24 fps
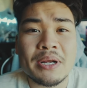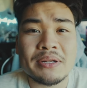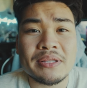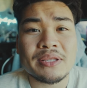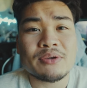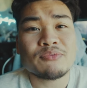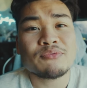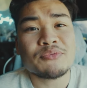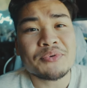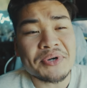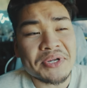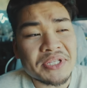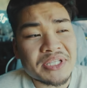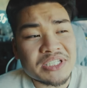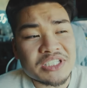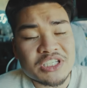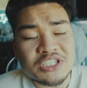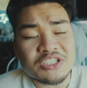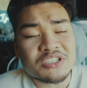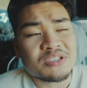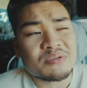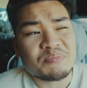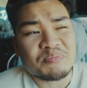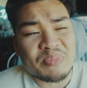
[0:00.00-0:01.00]
and they really
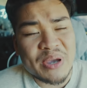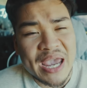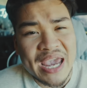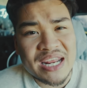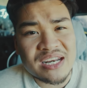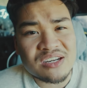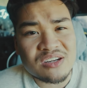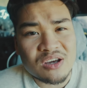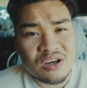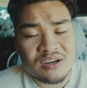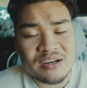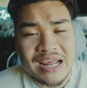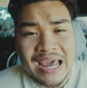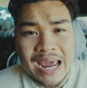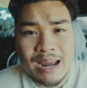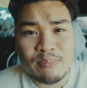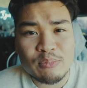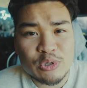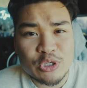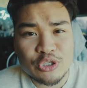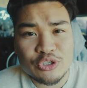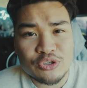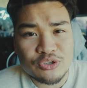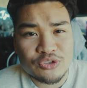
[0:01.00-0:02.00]
just depend on
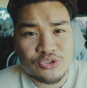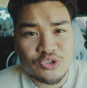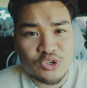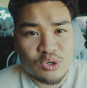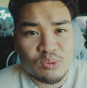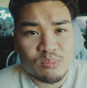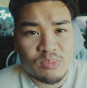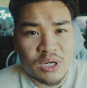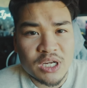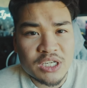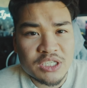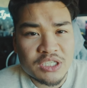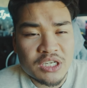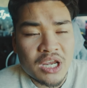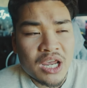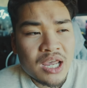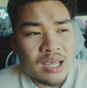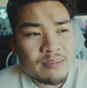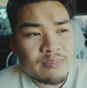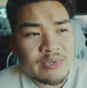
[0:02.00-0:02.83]
aperture so much.